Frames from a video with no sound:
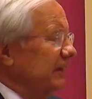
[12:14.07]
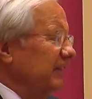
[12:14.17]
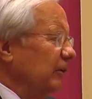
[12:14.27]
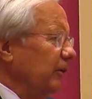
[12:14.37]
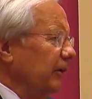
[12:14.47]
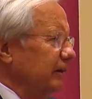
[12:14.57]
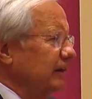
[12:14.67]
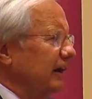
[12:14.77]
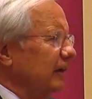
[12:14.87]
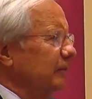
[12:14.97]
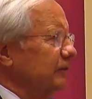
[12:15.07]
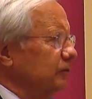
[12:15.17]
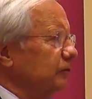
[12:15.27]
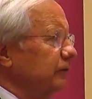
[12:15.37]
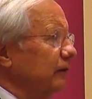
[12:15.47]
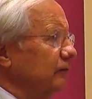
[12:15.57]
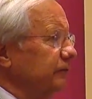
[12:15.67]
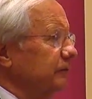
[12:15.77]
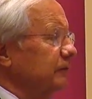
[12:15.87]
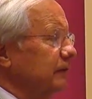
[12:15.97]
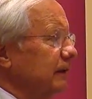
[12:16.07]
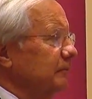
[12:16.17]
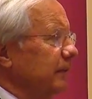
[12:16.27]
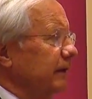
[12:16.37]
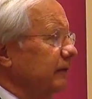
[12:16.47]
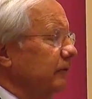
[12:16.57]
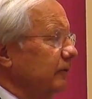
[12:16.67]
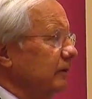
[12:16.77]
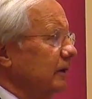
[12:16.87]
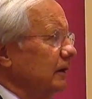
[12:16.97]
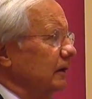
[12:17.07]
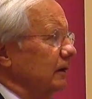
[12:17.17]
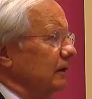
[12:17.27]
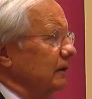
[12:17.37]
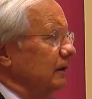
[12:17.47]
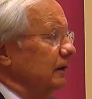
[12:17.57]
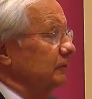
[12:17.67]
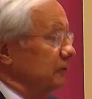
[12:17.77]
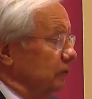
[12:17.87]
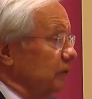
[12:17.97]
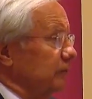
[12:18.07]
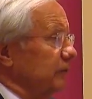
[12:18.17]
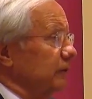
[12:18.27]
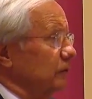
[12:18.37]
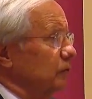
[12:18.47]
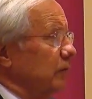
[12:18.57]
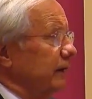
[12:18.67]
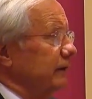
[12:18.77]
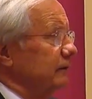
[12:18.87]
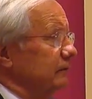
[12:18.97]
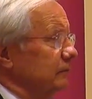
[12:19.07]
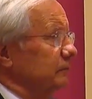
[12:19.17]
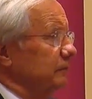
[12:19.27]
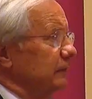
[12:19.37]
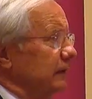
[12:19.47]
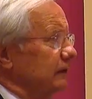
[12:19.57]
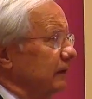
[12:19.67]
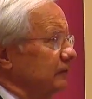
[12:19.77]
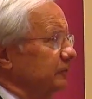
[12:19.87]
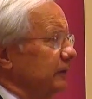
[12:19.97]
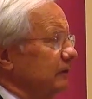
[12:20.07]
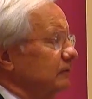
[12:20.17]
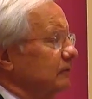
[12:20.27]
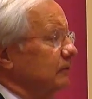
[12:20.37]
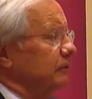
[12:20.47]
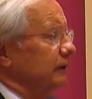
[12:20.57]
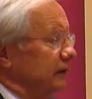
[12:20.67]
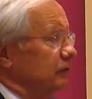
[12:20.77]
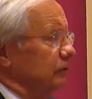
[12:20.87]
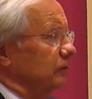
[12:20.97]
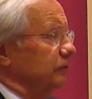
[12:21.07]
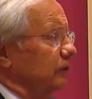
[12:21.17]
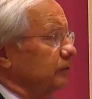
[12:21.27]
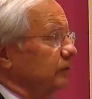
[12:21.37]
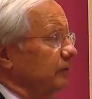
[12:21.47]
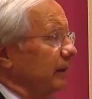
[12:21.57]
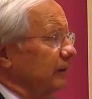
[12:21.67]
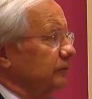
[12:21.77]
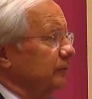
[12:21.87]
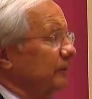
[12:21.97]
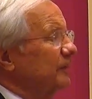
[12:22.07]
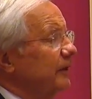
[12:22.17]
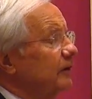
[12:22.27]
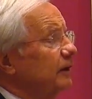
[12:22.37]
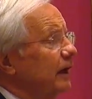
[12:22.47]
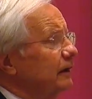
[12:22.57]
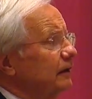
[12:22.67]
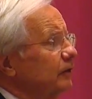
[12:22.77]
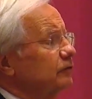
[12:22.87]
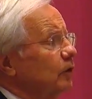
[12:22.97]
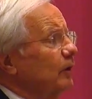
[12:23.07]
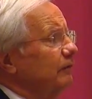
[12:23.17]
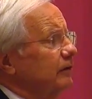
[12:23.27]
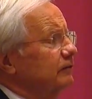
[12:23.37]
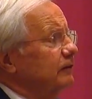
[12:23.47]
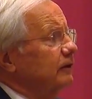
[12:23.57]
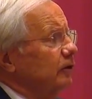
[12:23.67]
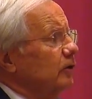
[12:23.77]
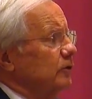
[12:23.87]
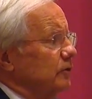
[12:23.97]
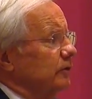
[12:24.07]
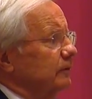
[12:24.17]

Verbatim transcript: There are economists, yourself, and Dean Baker, and, and Krugman, who write and, and, and speak to the issues of social democracy, but they are not, there's no evidence that they're heard.